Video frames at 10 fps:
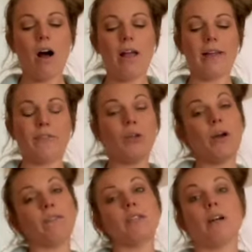If you
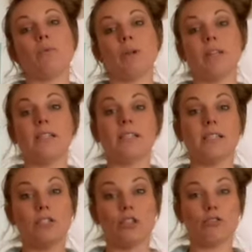have some where the
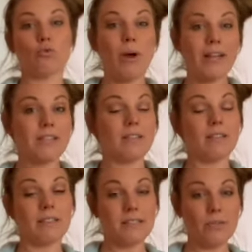scents are
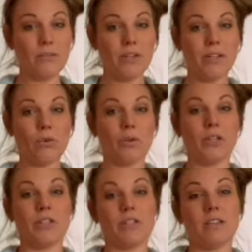drastically different, or
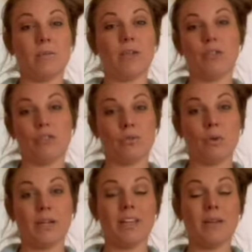some that you just
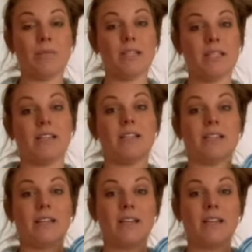want to keep the scent